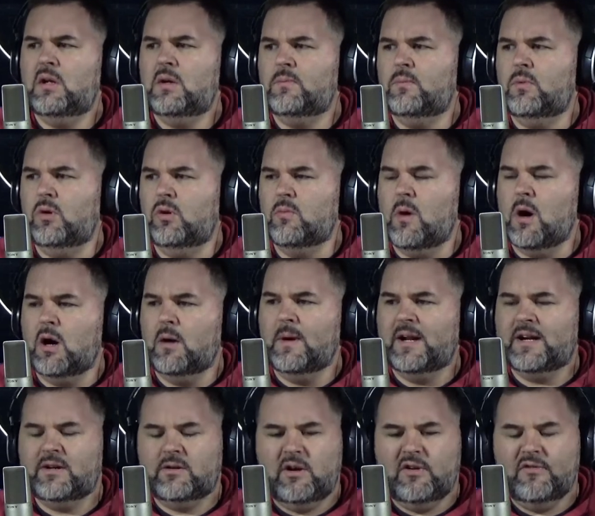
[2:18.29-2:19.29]
boom arm. I
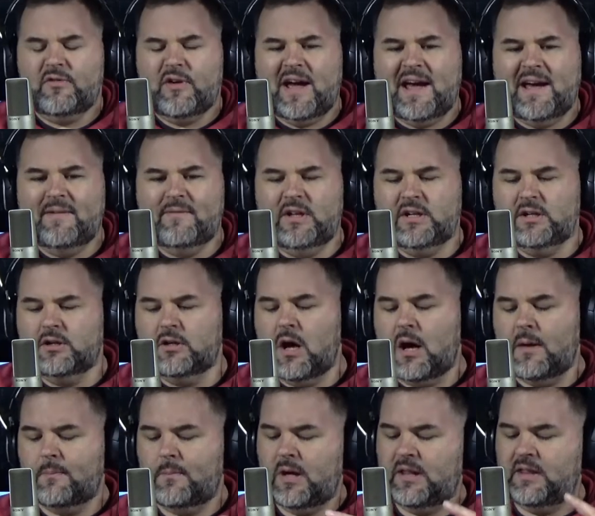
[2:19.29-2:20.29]
don't know if I have it or
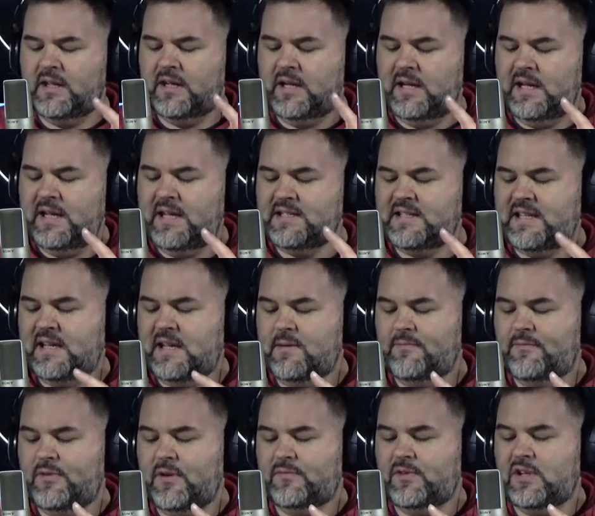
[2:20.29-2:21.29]
not, but the E C M
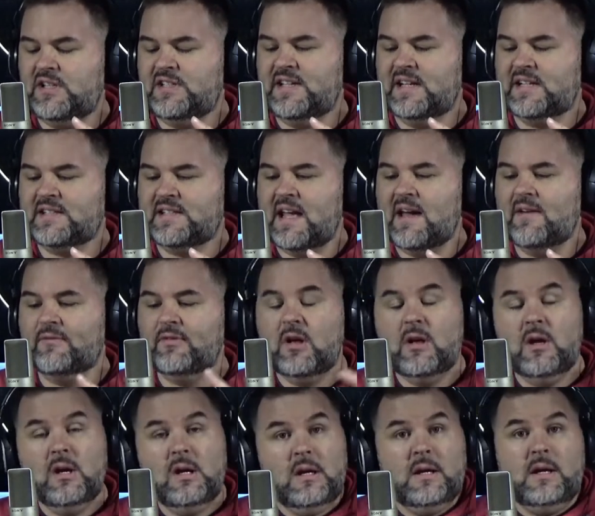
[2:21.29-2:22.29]
fifty-six F,
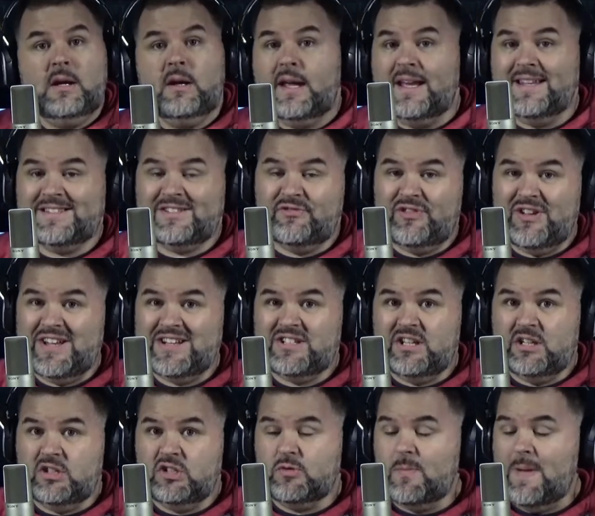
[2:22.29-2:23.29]
it's
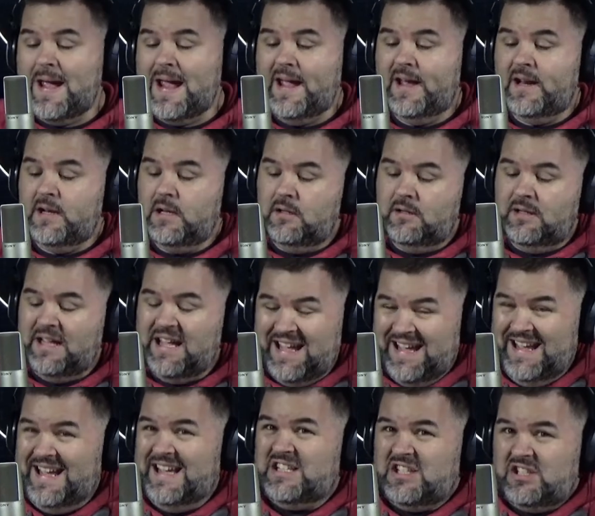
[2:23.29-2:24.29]
vintage, man.
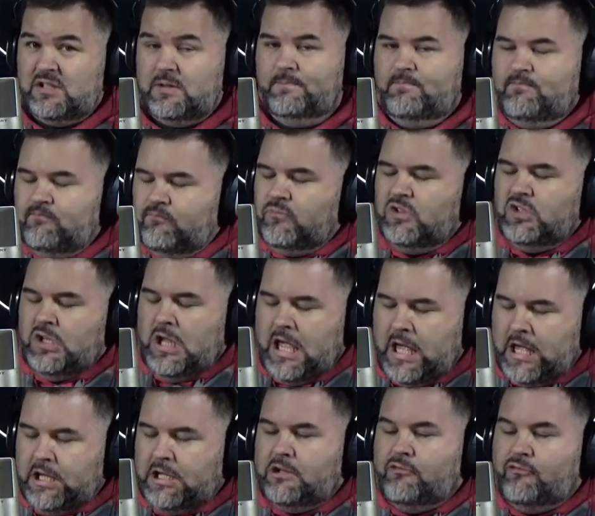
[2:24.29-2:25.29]
It's,
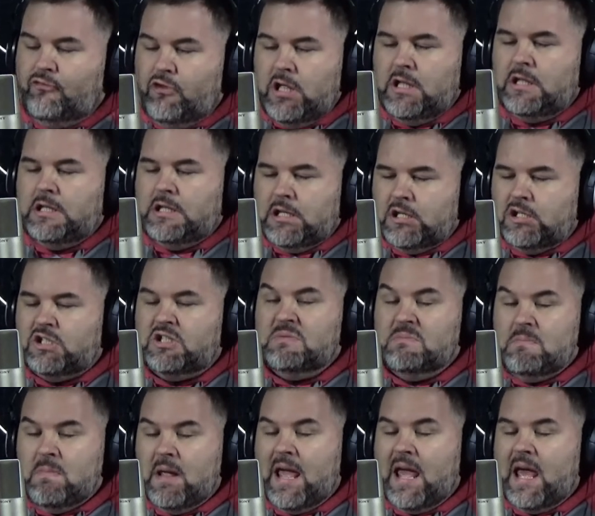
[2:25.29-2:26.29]
it's vintage,
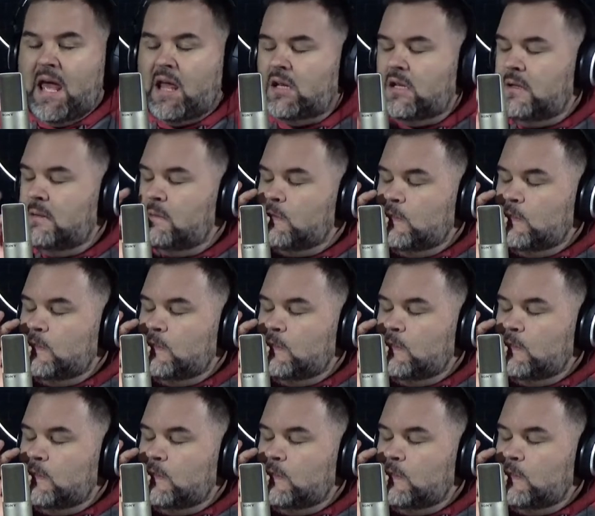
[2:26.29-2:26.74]
man.